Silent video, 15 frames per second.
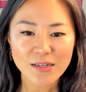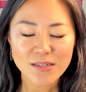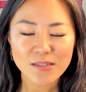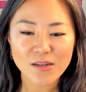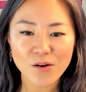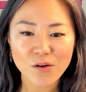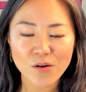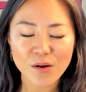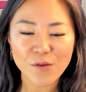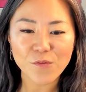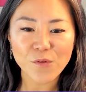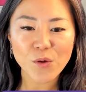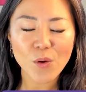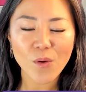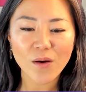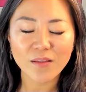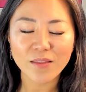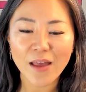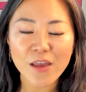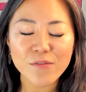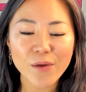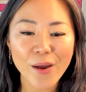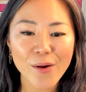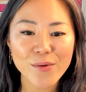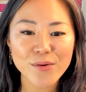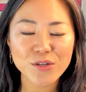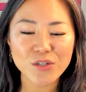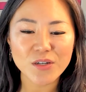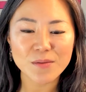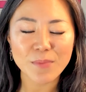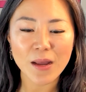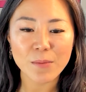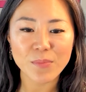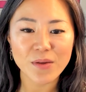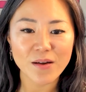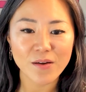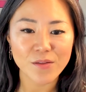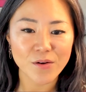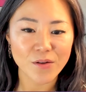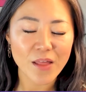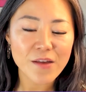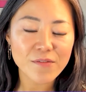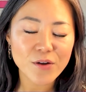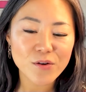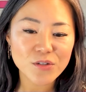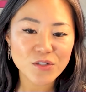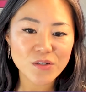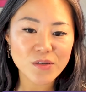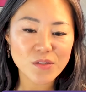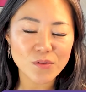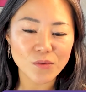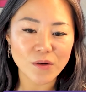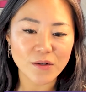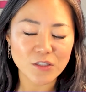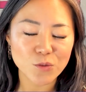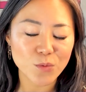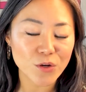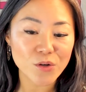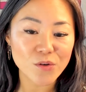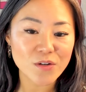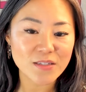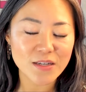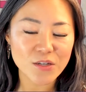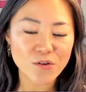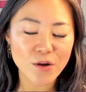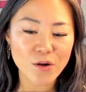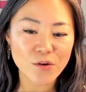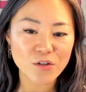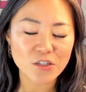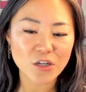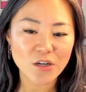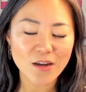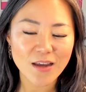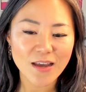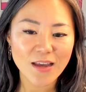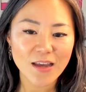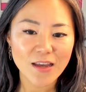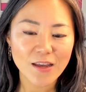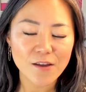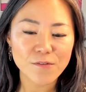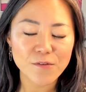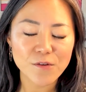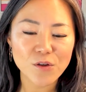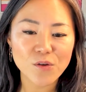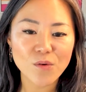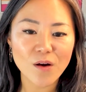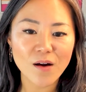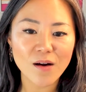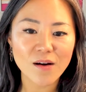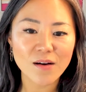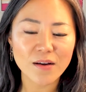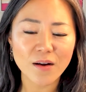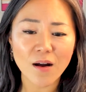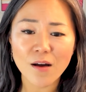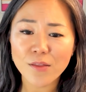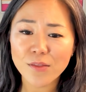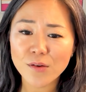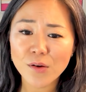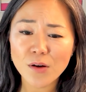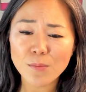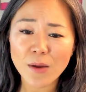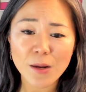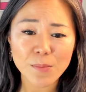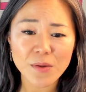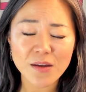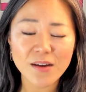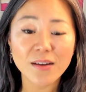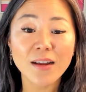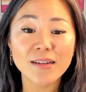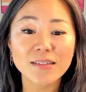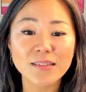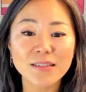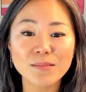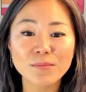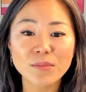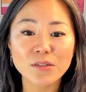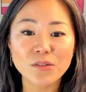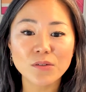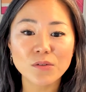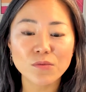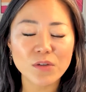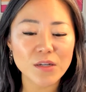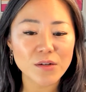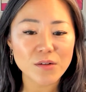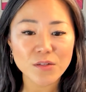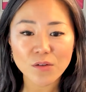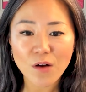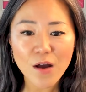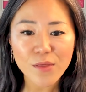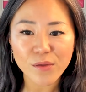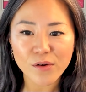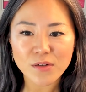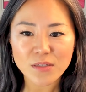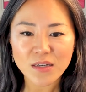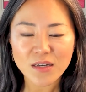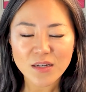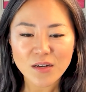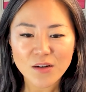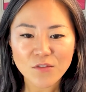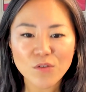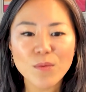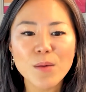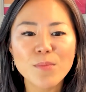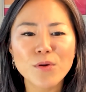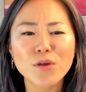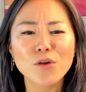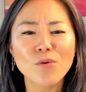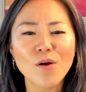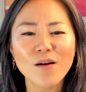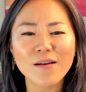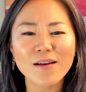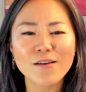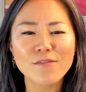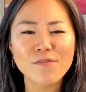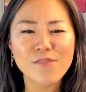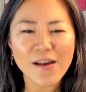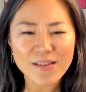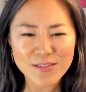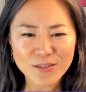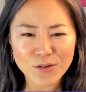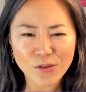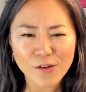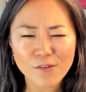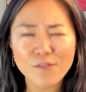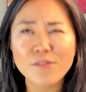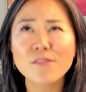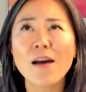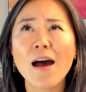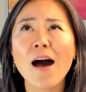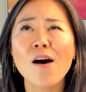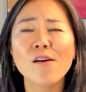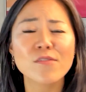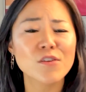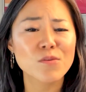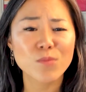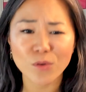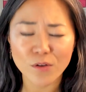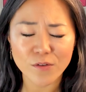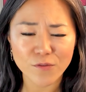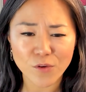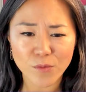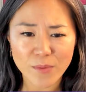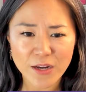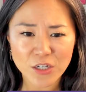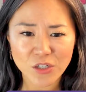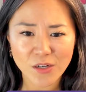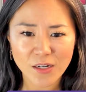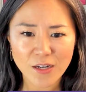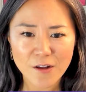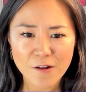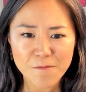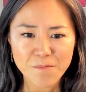So if you're a life coach, it might be other life coaches or entrepreneurs that you coach. If you are an author, it might be connecting them to readers or authors. Remember, you are a vessel of valuable information.